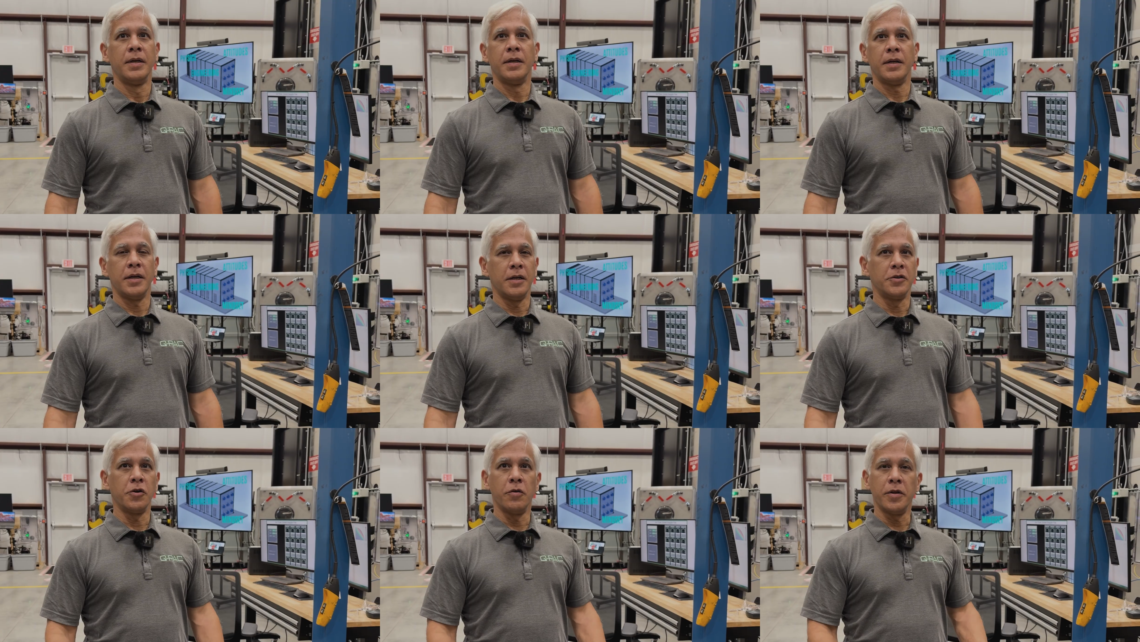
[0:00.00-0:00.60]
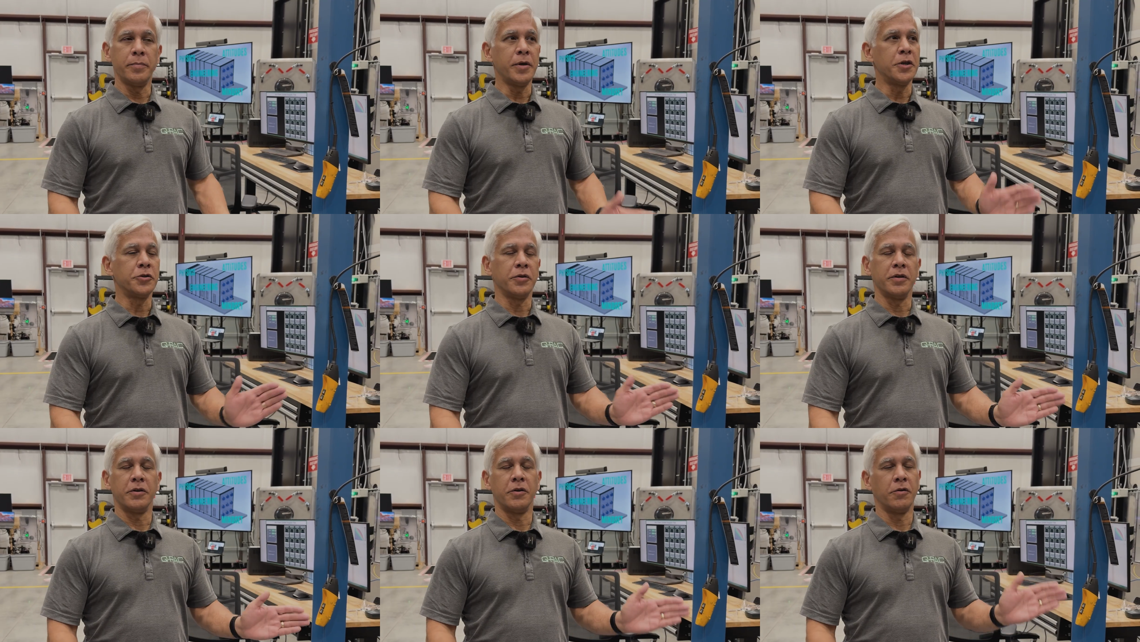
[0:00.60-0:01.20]
It is only
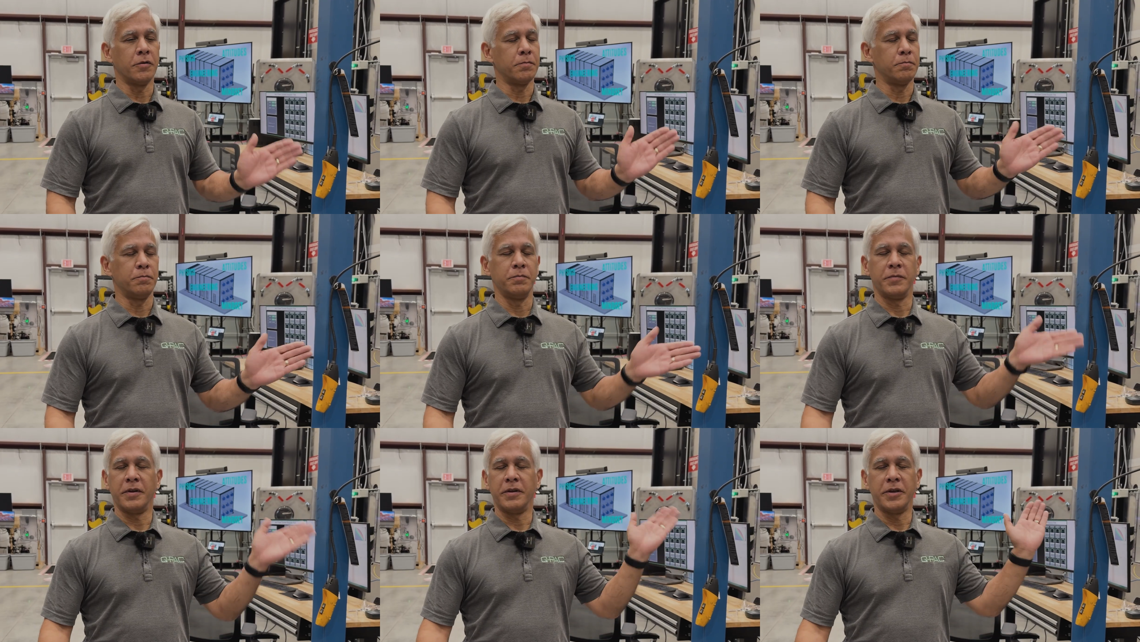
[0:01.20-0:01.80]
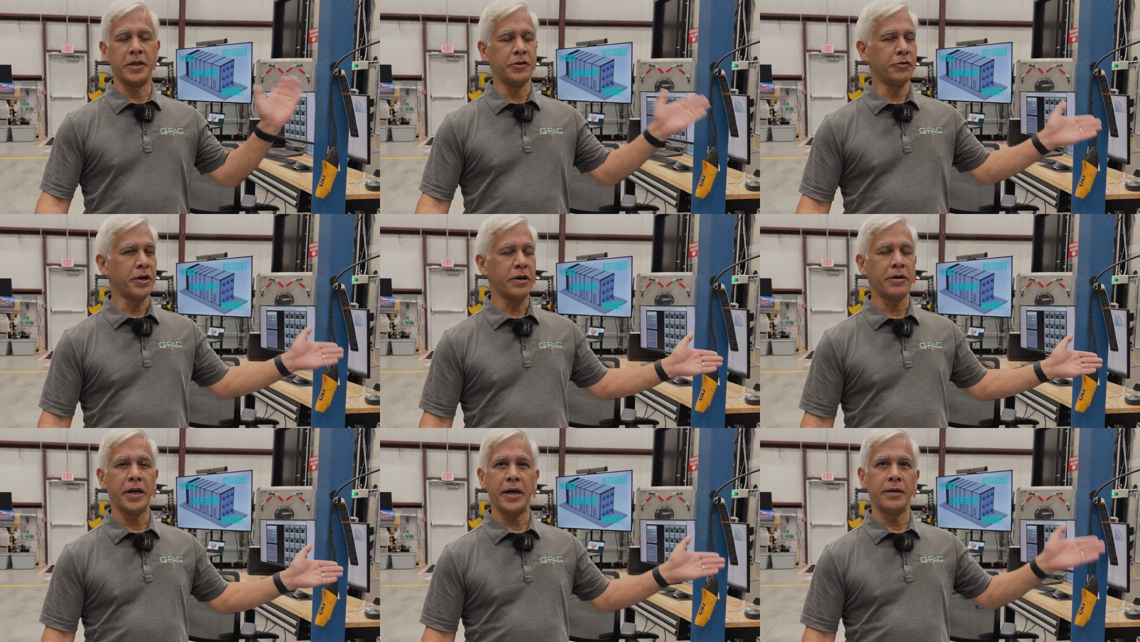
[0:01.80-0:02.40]
in your
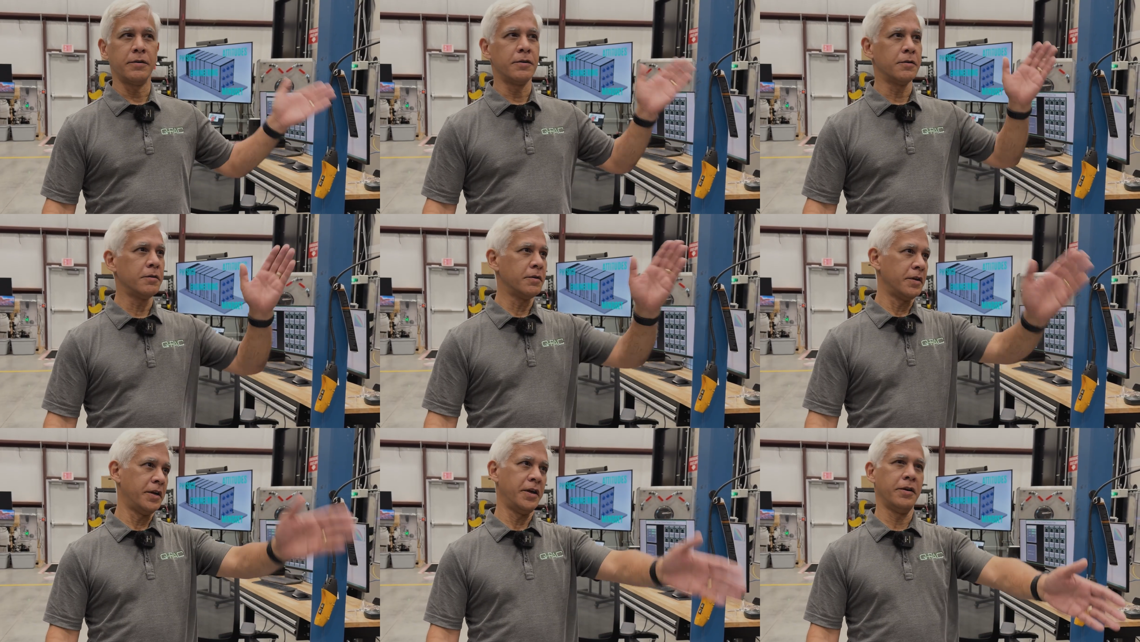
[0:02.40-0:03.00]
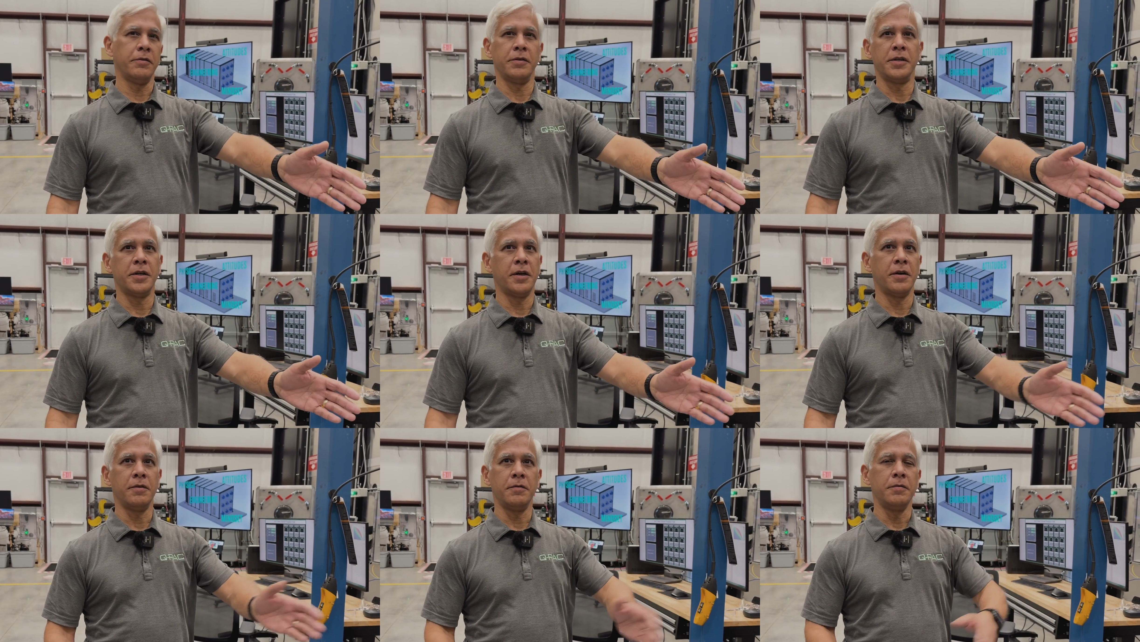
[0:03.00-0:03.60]
air handler here in the
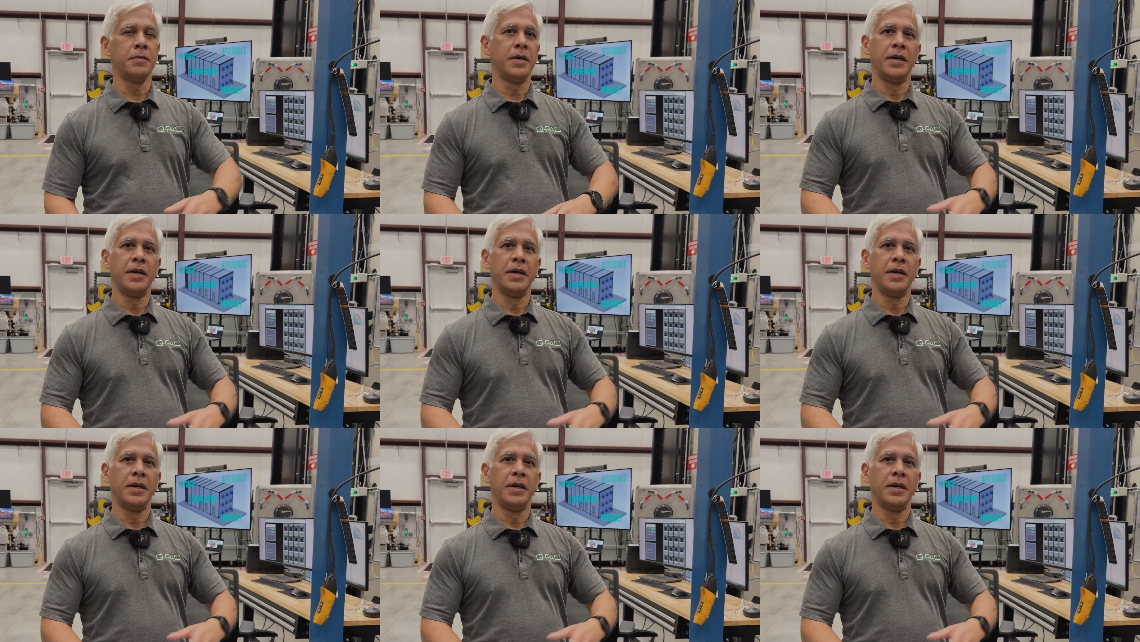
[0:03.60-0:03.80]
tunnel,